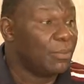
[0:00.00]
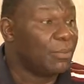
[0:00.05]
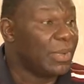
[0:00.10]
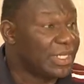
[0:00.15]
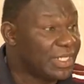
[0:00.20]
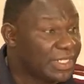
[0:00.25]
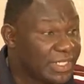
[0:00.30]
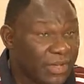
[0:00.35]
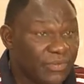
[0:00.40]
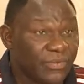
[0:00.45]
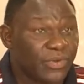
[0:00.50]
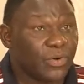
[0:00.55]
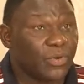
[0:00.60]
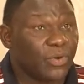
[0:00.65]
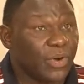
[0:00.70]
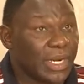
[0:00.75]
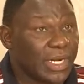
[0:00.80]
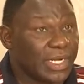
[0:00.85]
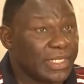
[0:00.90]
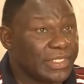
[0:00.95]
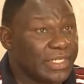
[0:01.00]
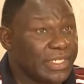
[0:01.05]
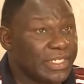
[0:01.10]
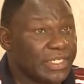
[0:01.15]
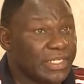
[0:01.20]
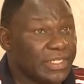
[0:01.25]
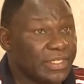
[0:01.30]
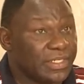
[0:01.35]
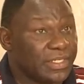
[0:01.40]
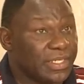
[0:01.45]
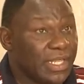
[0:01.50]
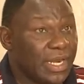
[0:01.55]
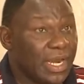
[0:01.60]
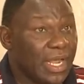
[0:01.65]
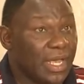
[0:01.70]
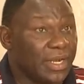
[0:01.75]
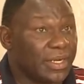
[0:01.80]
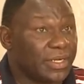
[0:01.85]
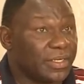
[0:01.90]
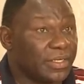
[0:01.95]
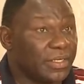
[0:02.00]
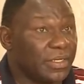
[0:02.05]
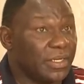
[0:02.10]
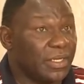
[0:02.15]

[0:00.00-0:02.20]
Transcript: but several organizations that are